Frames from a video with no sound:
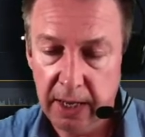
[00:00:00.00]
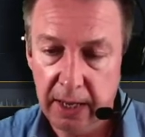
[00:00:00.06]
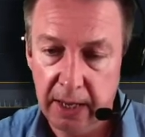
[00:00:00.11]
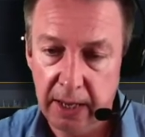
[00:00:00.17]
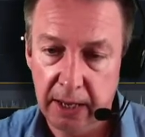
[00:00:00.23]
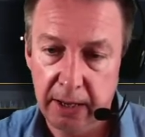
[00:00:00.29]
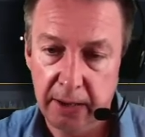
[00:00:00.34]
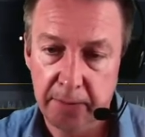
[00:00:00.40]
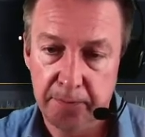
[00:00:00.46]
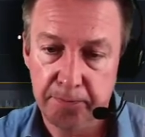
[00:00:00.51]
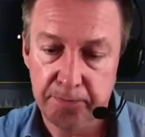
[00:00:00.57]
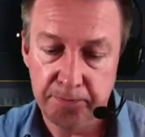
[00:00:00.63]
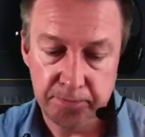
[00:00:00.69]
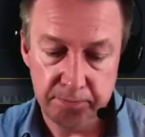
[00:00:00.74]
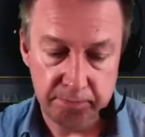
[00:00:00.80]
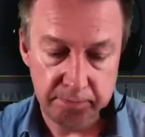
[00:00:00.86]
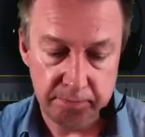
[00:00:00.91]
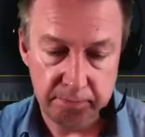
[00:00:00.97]

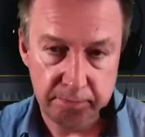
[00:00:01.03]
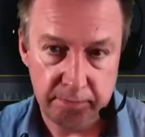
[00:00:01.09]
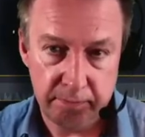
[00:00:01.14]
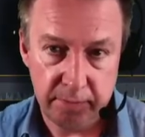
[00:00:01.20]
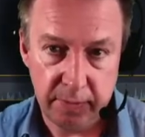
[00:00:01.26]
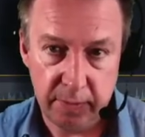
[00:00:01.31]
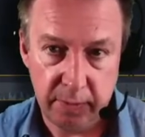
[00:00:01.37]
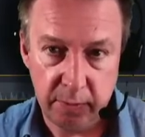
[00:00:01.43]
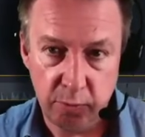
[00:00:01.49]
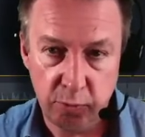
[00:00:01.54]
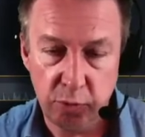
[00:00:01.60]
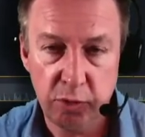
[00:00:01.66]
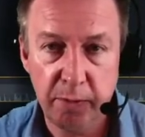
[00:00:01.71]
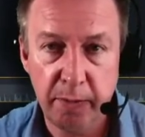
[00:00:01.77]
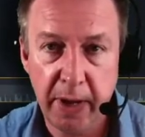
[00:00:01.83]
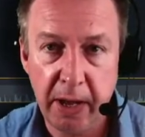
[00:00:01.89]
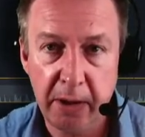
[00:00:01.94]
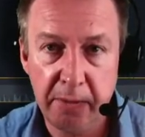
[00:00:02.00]
What
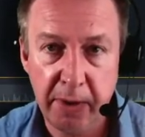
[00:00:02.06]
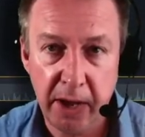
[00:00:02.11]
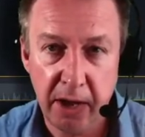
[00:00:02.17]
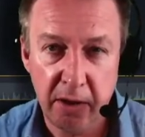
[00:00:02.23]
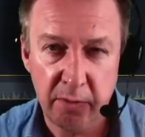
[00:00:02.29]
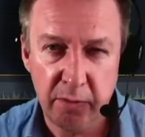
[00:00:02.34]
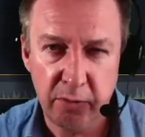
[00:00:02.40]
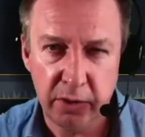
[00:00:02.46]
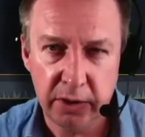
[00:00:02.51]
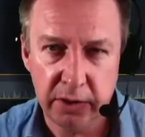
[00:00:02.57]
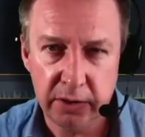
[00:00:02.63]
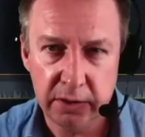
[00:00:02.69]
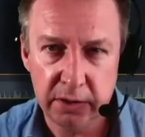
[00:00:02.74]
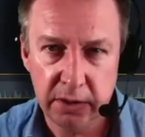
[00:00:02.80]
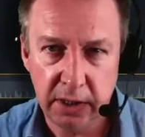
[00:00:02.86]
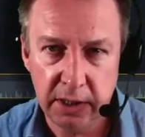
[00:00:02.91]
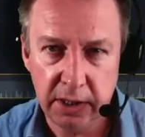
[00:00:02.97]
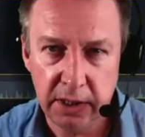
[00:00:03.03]
about
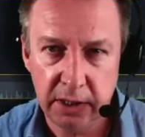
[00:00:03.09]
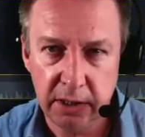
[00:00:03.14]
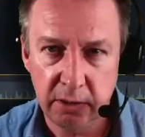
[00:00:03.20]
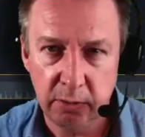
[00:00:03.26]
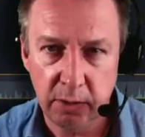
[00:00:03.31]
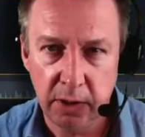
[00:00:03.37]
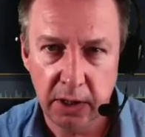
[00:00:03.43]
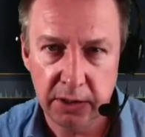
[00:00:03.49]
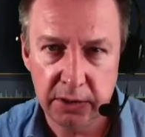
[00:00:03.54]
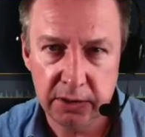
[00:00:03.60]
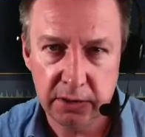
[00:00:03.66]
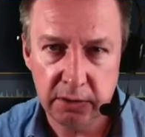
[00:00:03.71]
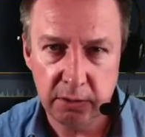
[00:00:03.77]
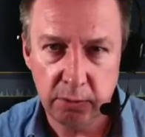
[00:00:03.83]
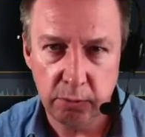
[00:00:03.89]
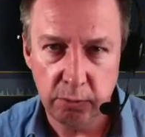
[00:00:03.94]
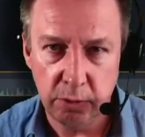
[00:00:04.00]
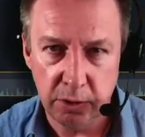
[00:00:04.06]
PowerPoints, I hear you ask?
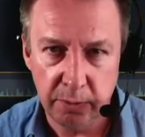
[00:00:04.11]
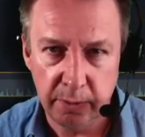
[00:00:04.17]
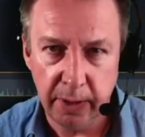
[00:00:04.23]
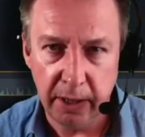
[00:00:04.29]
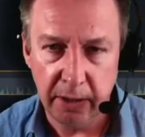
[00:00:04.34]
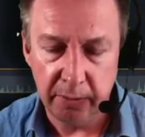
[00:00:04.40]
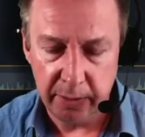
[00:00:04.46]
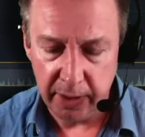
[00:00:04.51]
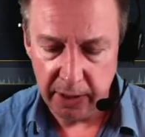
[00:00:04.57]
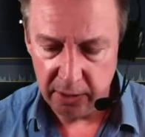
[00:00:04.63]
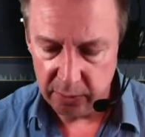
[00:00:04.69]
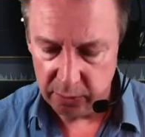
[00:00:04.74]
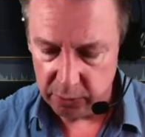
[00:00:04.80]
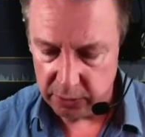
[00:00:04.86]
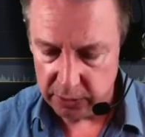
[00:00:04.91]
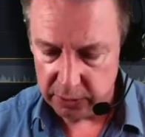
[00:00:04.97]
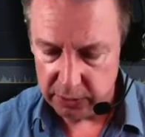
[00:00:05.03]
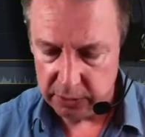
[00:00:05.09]
What about
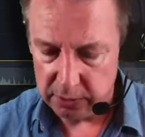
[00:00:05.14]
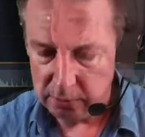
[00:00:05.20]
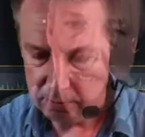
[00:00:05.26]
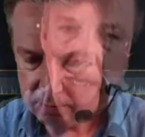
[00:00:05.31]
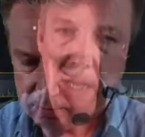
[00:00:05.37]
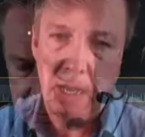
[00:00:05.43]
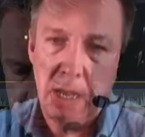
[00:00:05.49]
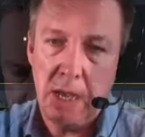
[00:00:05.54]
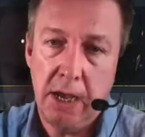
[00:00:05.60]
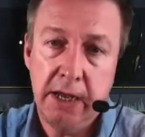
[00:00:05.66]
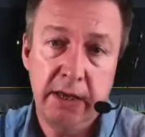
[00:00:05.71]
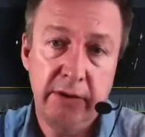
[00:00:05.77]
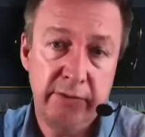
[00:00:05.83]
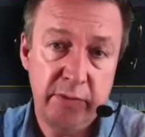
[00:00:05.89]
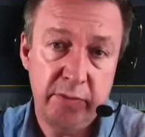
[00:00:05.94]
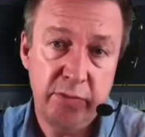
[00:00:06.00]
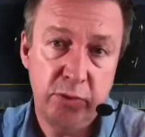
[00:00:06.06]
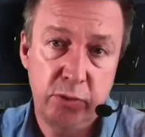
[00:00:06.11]
PowerPoints? I
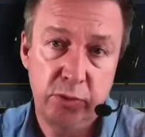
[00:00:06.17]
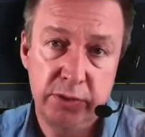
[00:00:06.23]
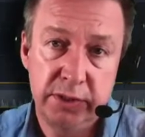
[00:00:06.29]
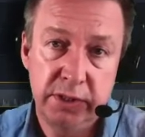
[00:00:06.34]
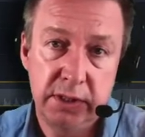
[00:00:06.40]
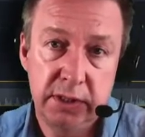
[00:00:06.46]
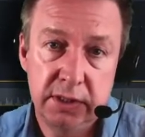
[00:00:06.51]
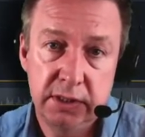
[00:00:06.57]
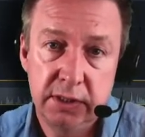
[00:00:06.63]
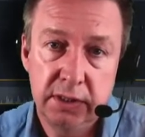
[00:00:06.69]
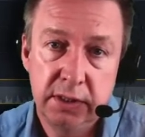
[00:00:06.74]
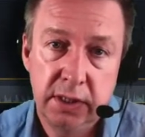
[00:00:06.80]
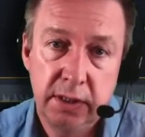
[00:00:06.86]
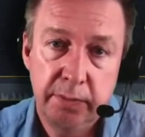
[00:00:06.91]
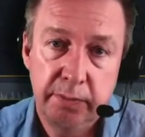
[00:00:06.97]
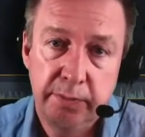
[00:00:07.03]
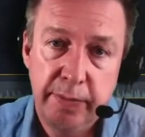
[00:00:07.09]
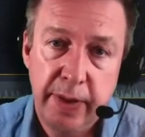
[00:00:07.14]
have imported
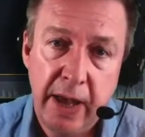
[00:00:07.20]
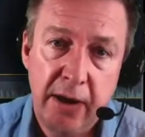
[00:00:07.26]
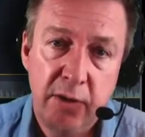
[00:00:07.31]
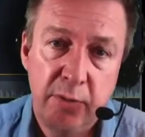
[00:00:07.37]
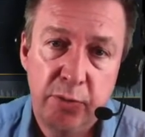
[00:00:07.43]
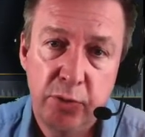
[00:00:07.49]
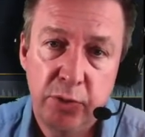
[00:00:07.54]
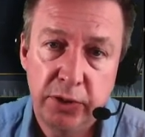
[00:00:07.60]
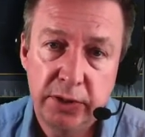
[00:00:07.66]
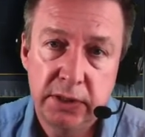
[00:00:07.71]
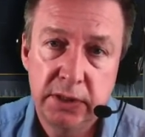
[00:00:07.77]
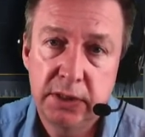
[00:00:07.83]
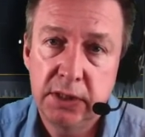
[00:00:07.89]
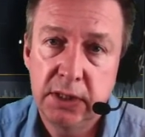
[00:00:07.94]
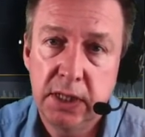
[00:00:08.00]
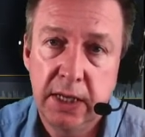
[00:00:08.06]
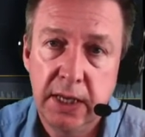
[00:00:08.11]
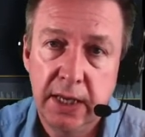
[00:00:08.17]
PowerPoints
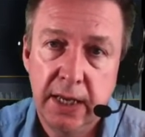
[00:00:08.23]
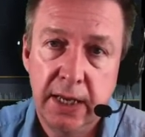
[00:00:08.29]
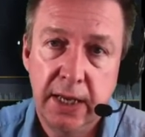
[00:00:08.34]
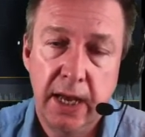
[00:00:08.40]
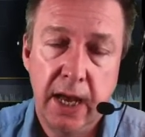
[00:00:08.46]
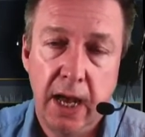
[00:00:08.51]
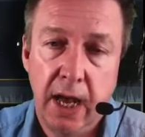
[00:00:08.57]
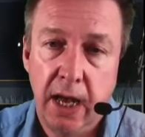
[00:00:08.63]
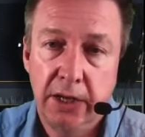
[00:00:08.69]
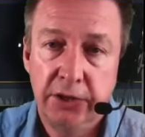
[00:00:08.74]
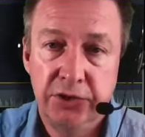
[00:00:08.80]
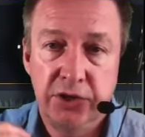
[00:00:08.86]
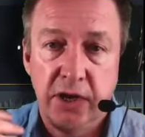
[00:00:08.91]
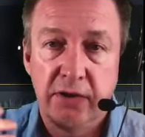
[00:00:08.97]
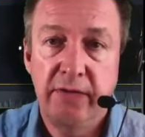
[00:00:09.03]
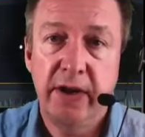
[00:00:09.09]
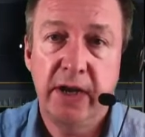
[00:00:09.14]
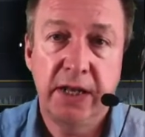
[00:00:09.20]

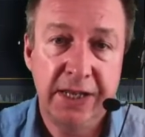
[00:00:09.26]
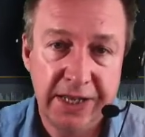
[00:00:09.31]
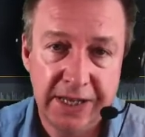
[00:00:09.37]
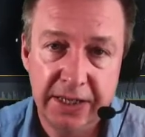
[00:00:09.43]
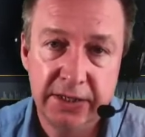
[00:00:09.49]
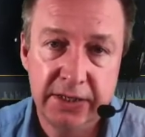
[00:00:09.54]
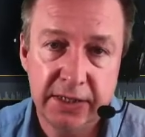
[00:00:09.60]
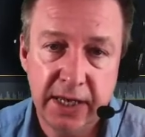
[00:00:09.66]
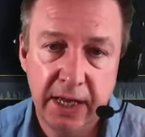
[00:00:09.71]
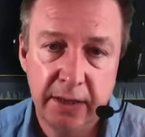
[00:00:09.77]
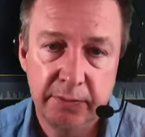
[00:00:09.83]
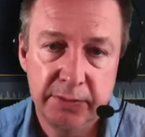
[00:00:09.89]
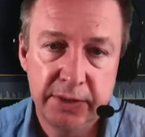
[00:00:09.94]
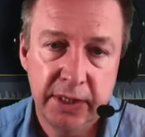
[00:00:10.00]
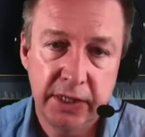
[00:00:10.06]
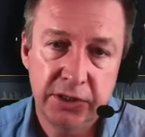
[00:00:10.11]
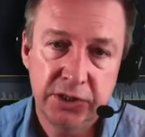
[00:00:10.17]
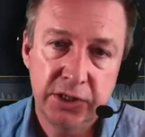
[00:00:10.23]
directly into
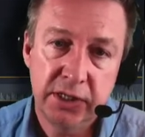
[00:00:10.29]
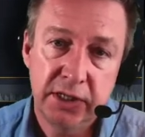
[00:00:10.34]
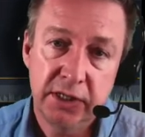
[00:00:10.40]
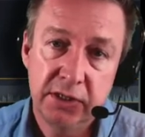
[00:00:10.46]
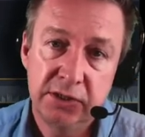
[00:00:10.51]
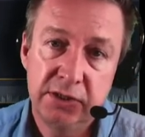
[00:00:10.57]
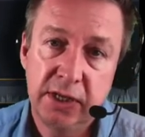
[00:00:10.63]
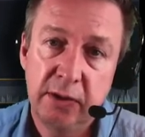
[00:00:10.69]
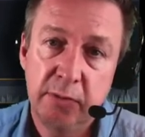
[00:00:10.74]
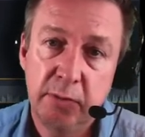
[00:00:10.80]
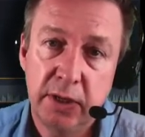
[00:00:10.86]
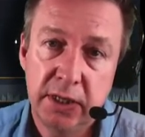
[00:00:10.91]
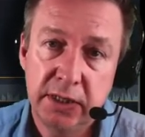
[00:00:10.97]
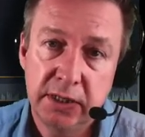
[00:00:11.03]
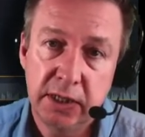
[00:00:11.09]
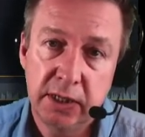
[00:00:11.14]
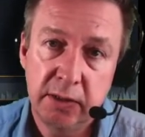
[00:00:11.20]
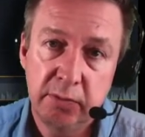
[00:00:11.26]
Camtasia in the same way
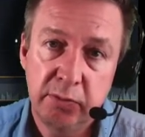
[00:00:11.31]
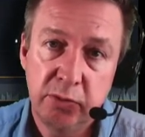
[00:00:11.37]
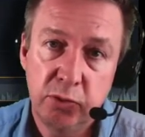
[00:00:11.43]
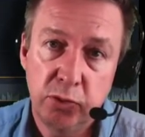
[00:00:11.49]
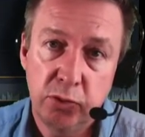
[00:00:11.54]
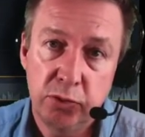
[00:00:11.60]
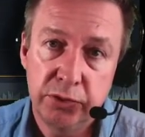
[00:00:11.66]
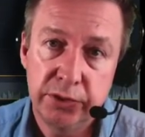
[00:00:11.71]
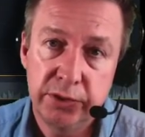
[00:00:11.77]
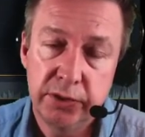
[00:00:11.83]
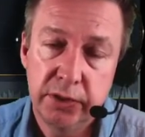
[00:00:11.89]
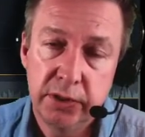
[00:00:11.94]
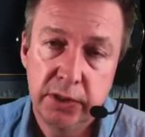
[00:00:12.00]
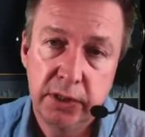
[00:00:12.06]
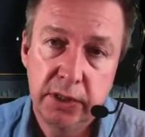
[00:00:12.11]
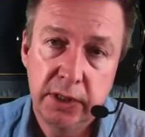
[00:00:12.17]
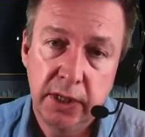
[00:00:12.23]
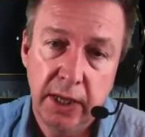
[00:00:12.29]
as I import
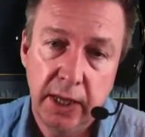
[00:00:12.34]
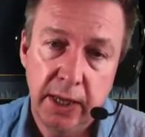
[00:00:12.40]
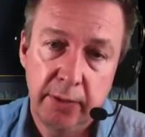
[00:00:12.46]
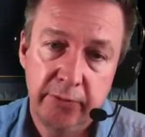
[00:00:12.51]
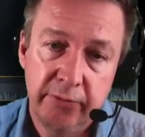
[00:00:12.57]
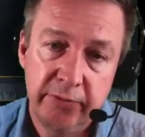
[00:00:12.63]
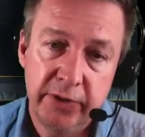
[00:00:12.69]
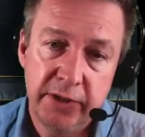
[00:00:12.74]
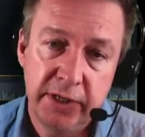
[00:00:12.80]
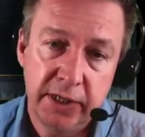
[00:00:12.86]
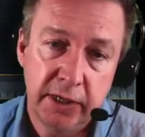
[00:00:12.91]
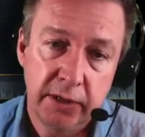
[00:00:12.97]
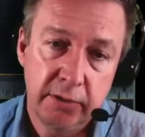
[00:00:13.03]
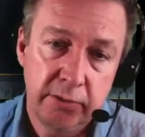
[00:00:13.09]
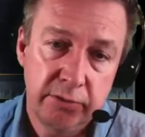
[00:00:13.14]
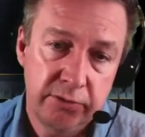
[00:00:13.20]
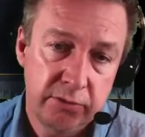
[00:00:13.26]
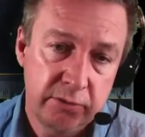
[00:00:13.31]

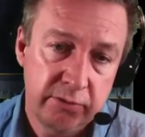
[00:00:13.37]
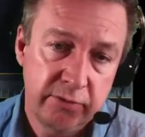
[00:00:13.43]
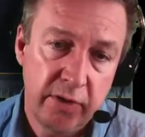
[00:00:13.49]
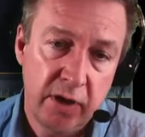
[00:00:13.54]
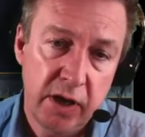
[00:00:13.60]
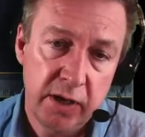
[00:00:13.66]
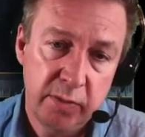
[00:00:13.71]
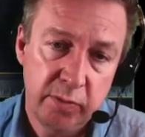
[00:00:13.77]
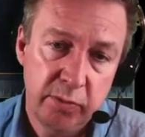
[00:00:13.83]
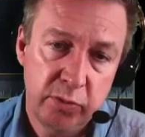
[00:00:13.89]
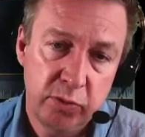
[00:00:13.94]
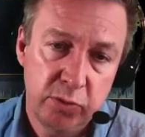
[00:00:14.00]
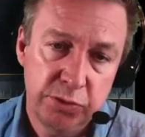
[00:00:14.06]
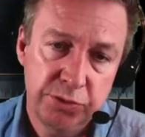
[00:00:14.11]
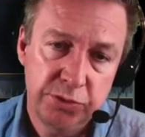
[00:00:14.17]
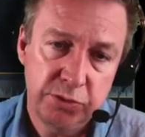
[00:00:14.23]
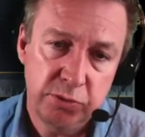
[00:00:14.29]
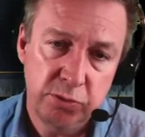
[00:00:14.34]
video through File
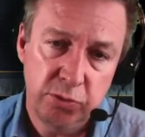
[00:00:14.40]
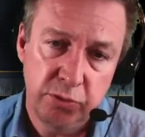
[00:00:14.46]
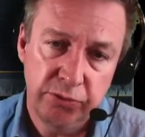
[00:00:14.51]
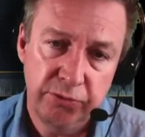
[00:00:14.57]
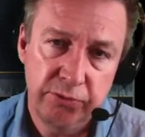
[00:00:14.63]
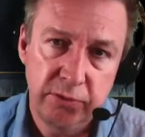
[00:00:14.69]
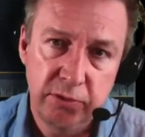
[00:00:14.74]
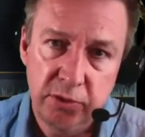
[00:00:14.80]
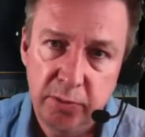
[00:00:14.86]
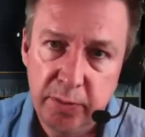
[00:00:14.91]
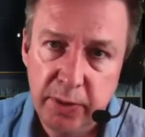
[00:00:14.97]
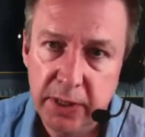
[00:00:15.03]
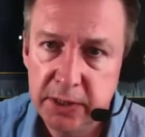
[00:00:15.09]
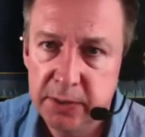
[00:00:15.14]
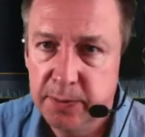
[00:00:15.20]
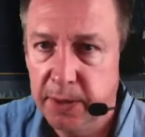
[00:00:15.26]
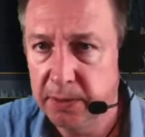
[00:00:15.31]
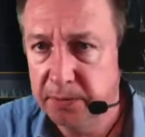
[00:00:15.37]
Import or through the
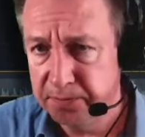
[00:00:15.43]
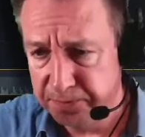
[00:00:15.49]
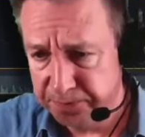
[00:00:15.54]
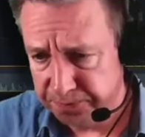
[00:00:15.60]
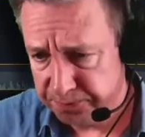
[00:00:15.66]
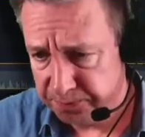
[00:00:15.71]
plus button.